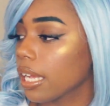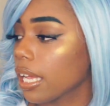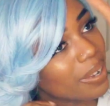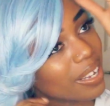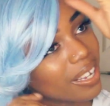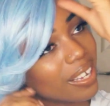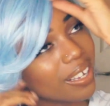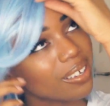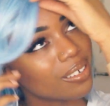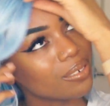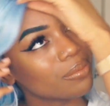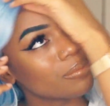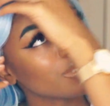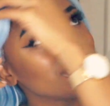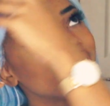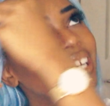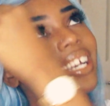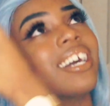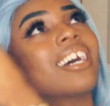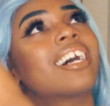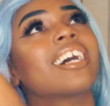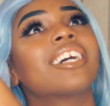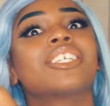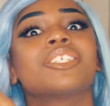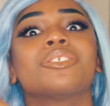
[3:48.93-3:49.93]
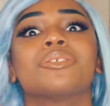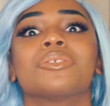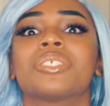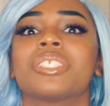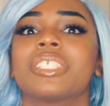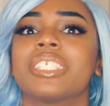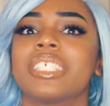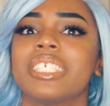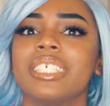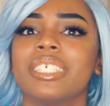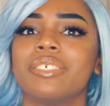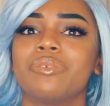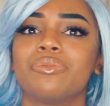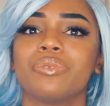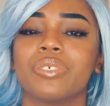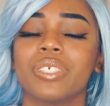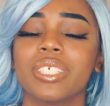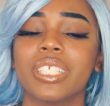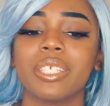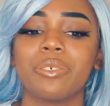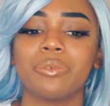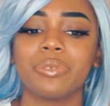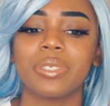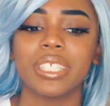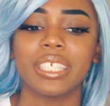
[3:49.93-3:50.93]
But yeah, I usually
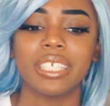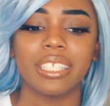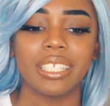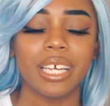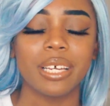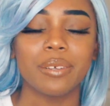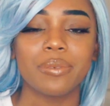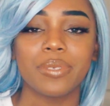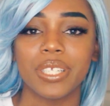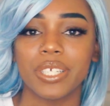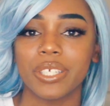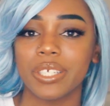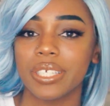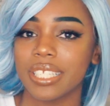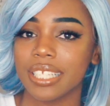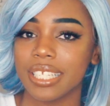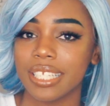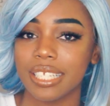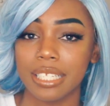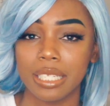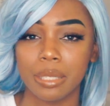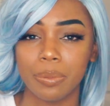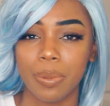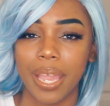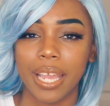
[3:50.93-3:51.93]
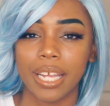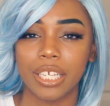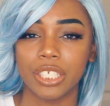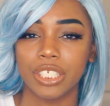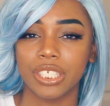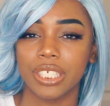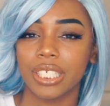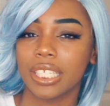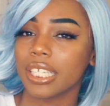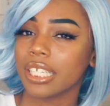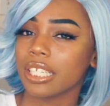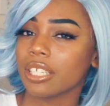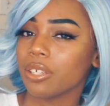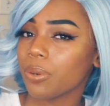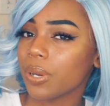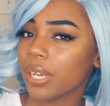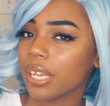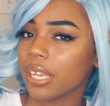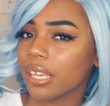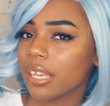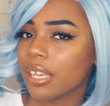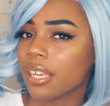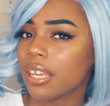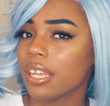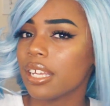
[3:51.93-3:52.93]
really love ZURYSIS packaging
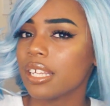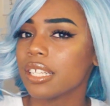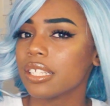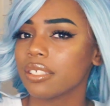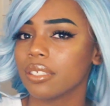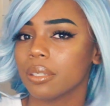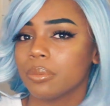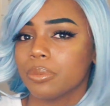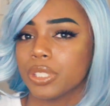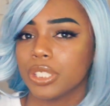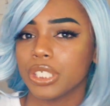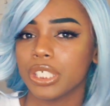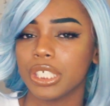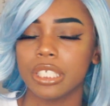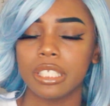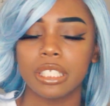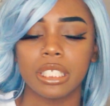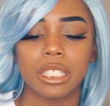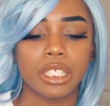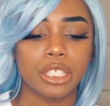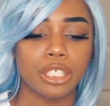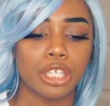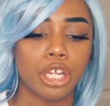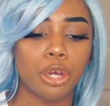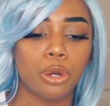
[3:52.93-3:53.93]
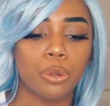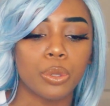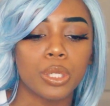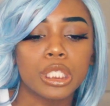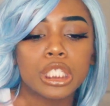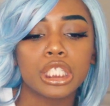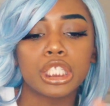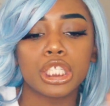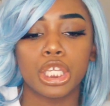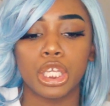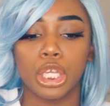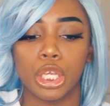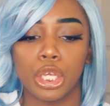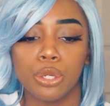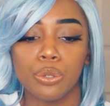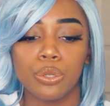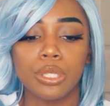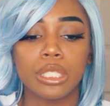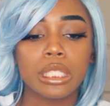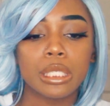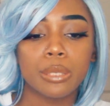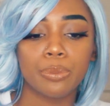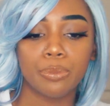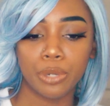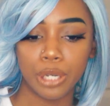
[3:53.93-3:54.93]
anyway, so I'm sure it's, you know, it's cute,
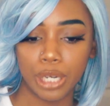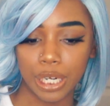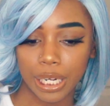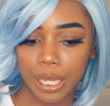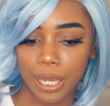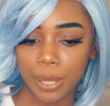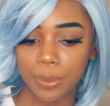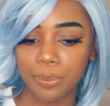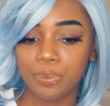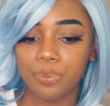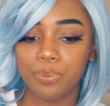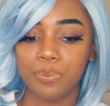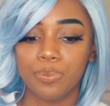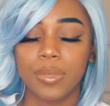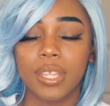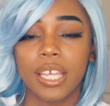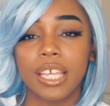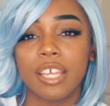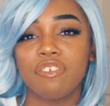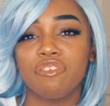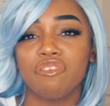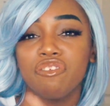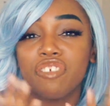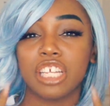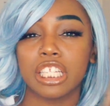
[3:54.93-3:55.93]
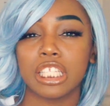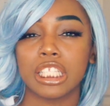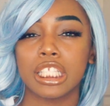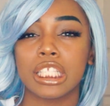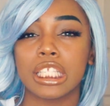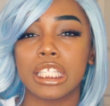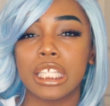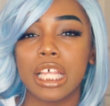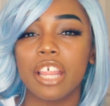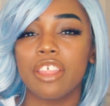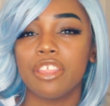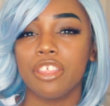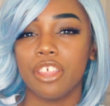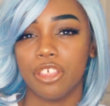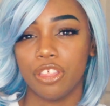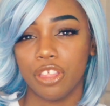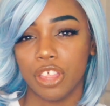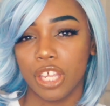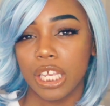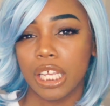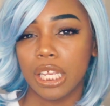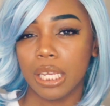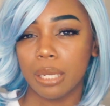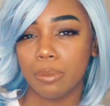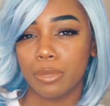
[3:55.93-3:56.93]
it's pretty, it's the
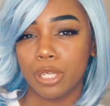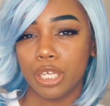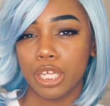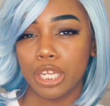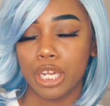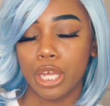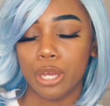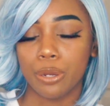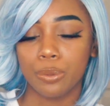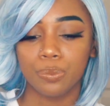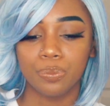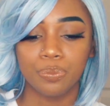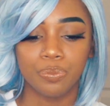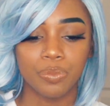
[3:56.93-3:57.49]
thing, you know.